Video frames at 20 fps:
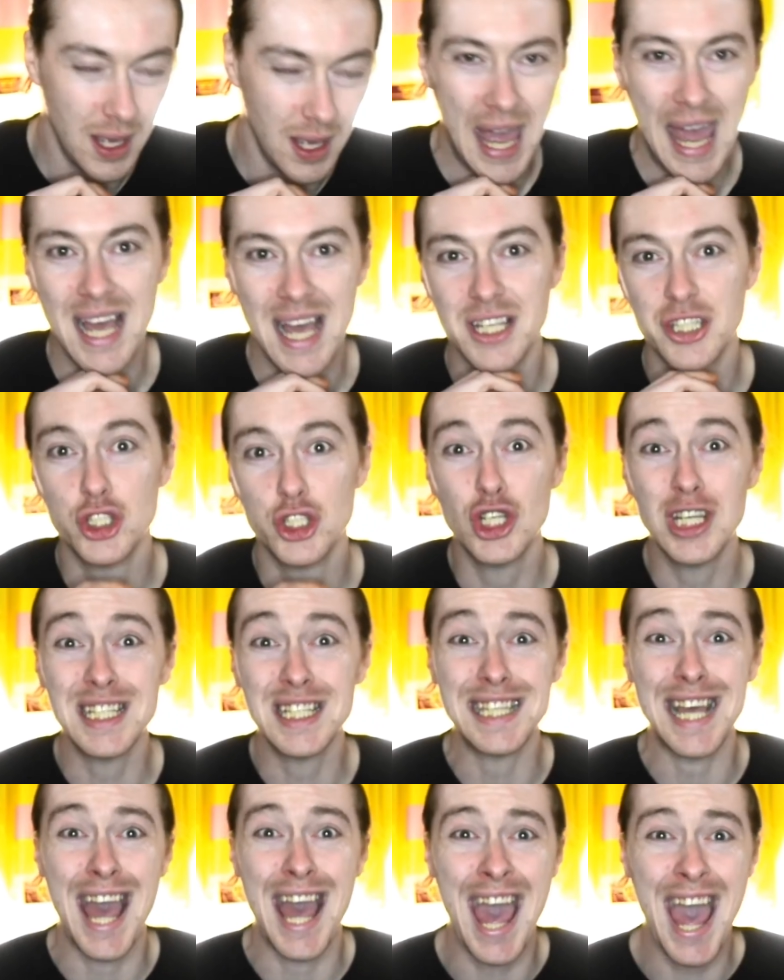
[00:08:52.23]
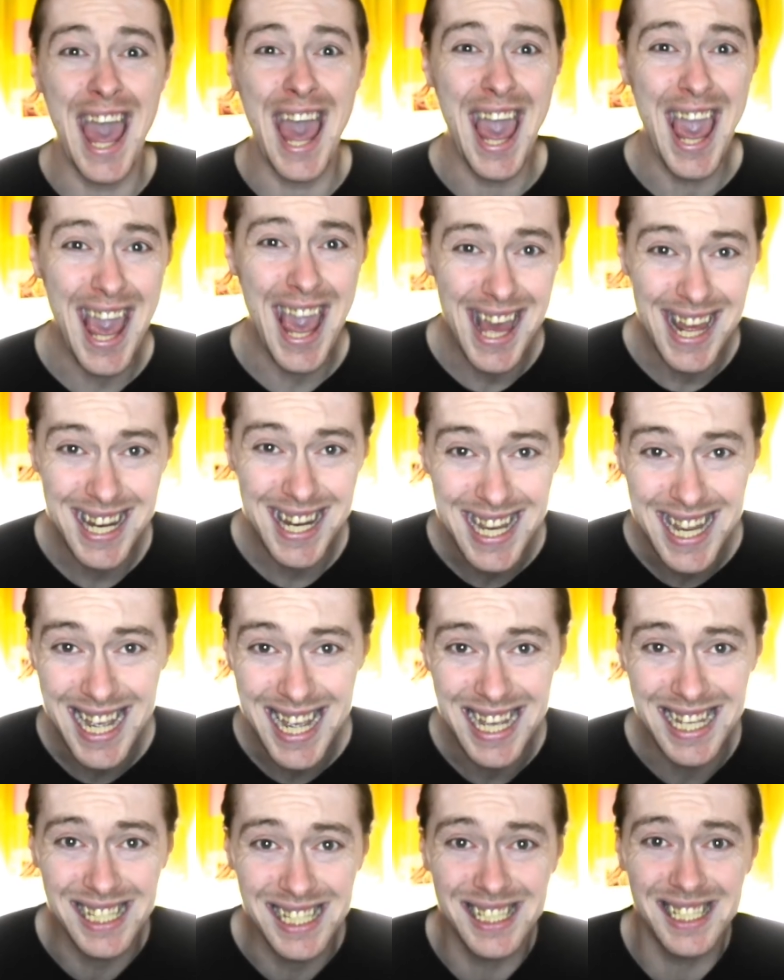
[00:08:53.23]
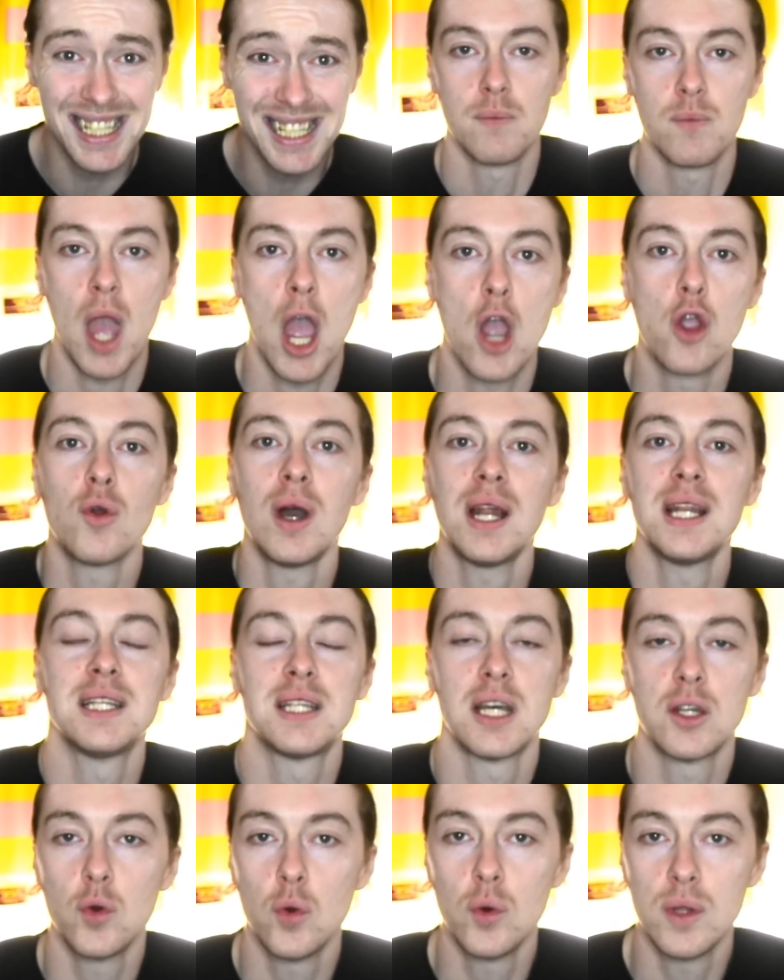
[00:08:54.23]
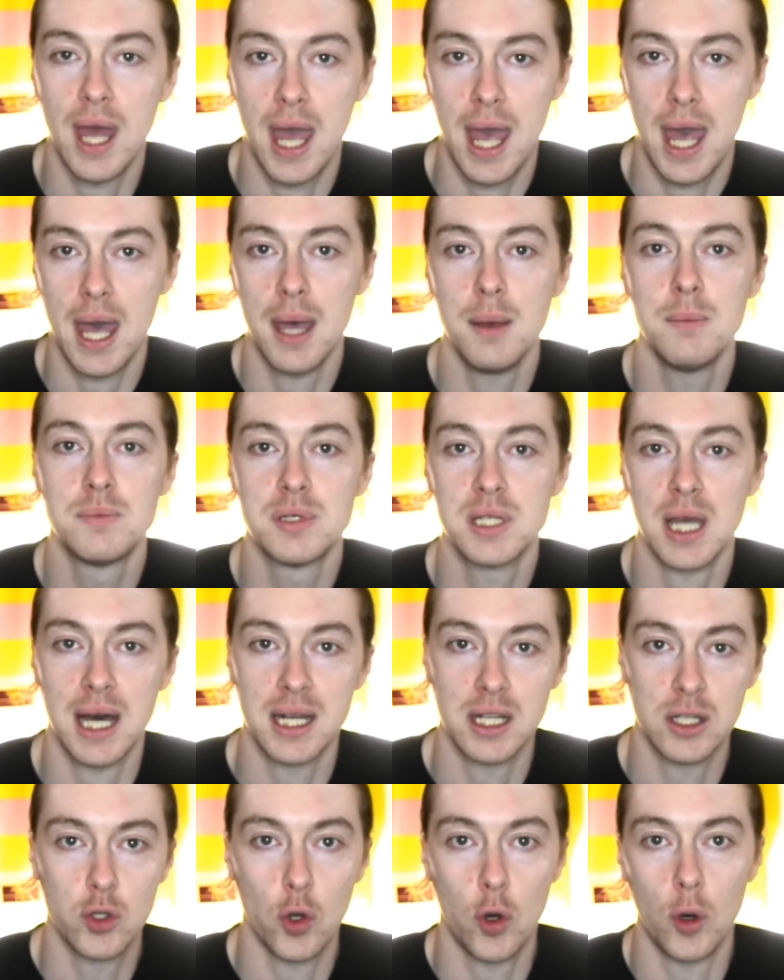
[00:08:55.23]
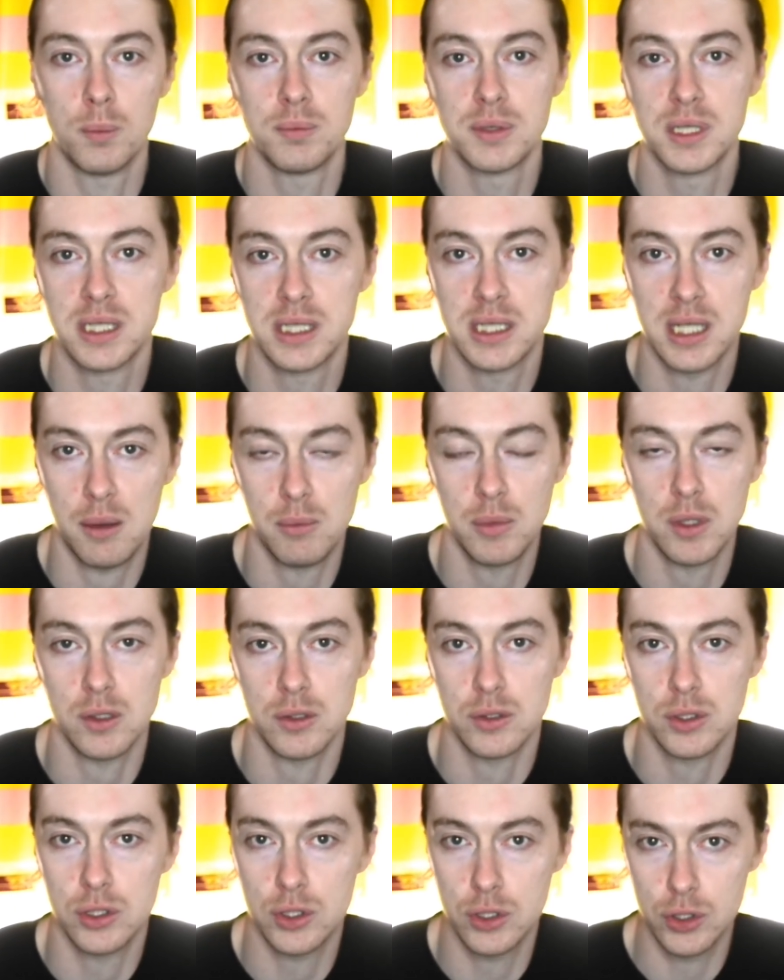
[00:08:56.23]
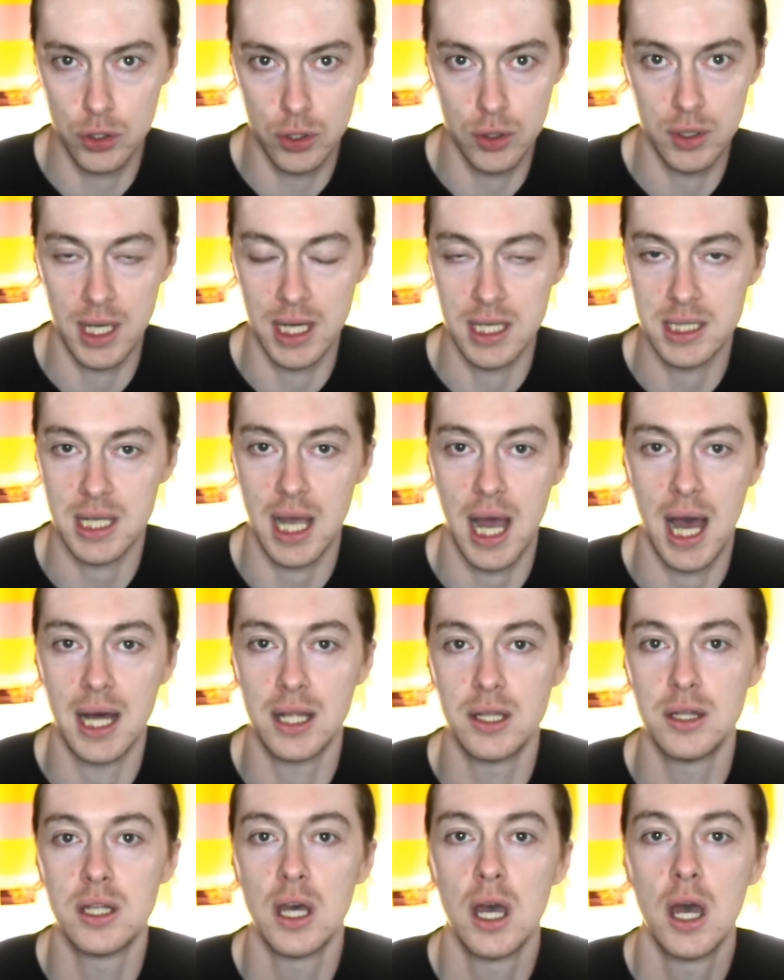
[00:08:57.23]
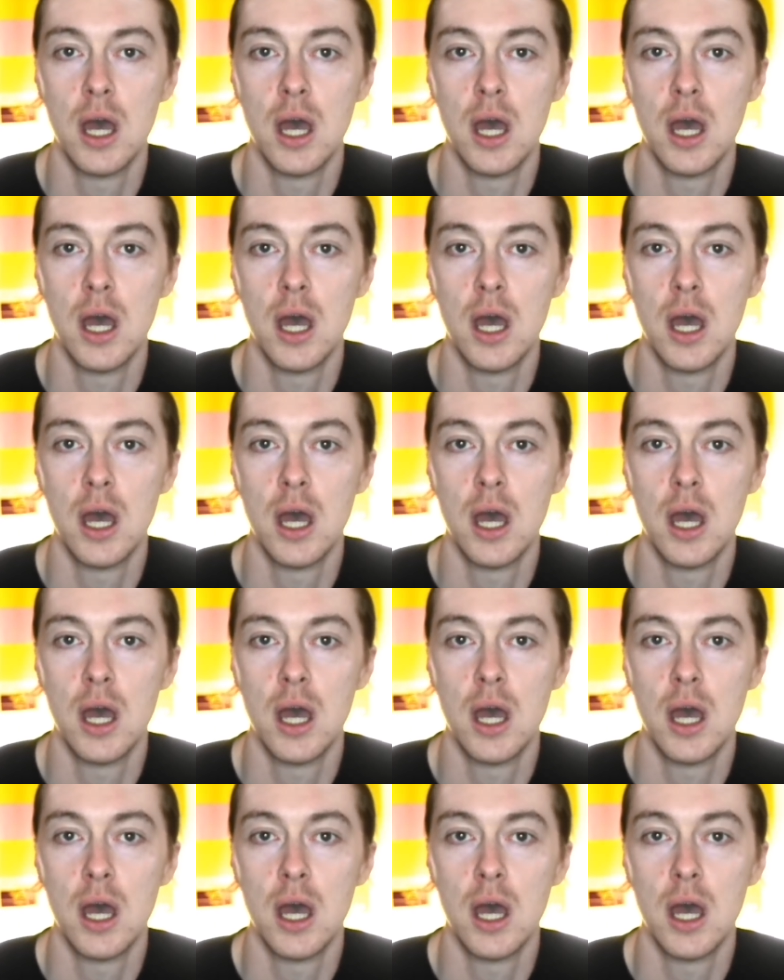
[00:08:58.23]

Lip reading: It's just hideous. Granted, I know that Hibs had a top similar to this, and